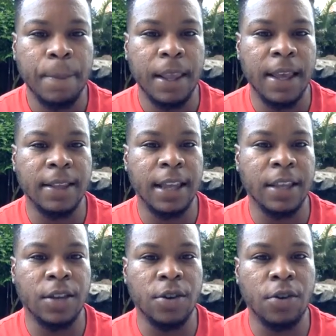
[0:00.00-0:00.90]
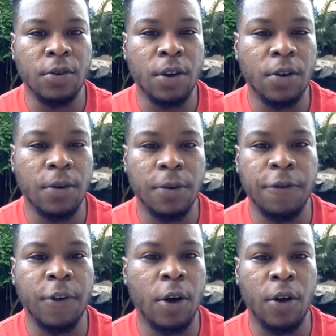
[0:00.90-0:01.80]
and then euro
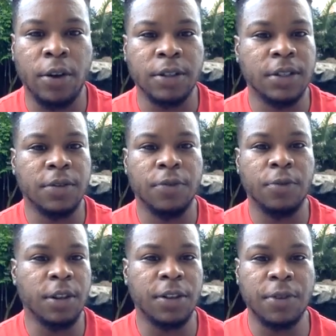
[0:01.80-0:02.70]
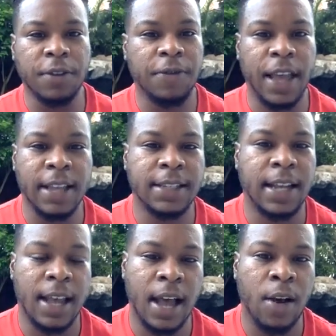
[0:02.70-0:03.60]
falls really, really fast in
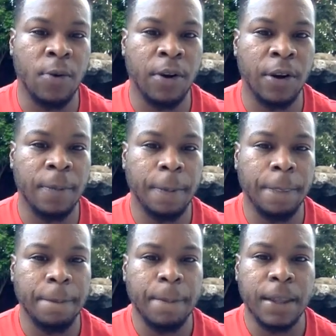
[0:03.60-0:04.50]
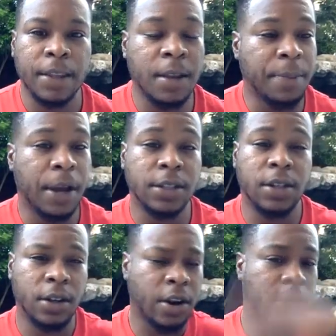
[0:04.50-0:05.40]
that hour compared to
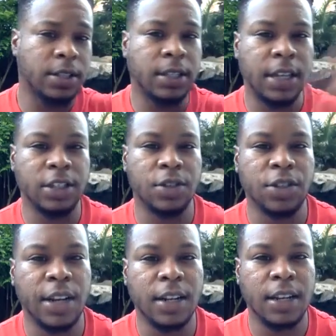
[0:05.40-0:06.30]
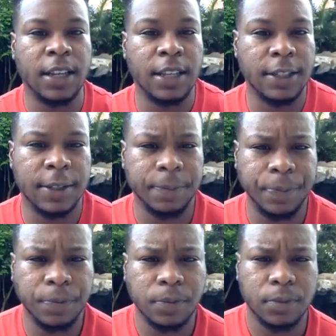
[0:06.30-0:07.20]
the currency that you're trading against.
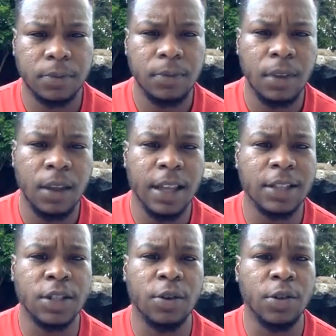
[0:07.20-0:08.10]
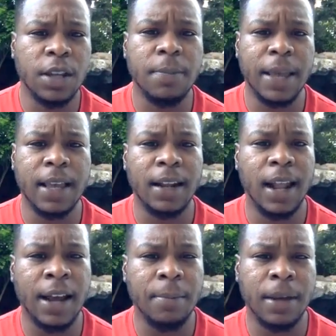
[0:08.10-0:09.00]
And so you can make a
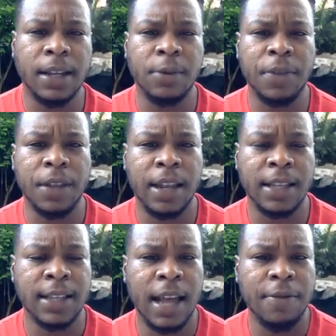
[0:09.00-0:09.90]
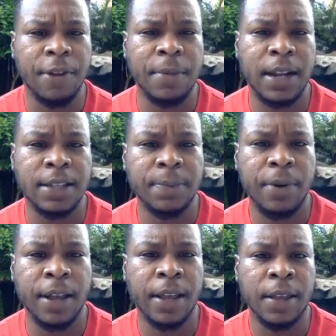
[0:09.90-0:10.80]
lot of money within that time frame and that
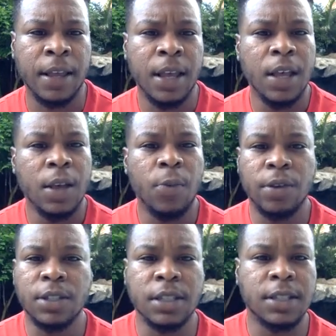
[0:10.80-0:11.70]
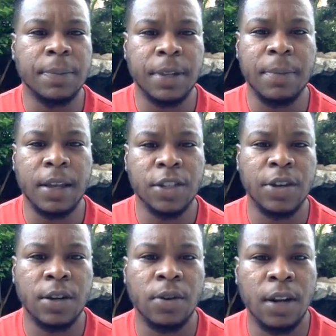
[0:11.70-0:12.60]
spread when you just simply make a
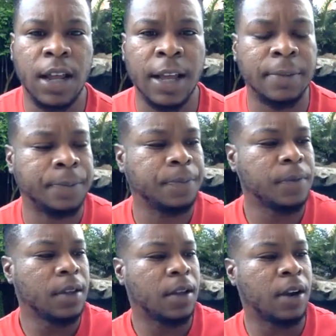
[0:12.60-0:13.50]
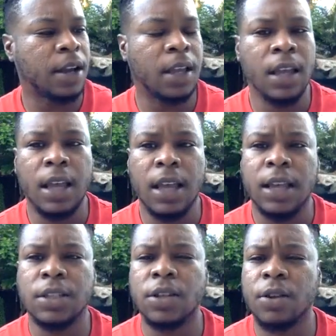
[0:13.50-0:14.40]
trade online. All right.
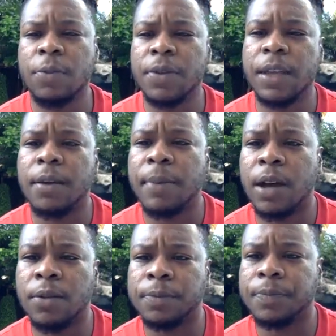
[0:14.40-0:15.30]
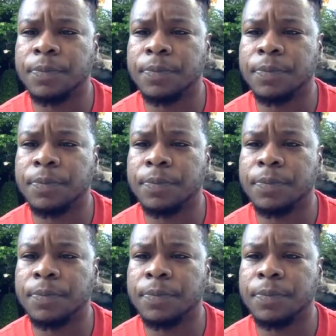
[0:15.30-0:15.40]
And so if we think about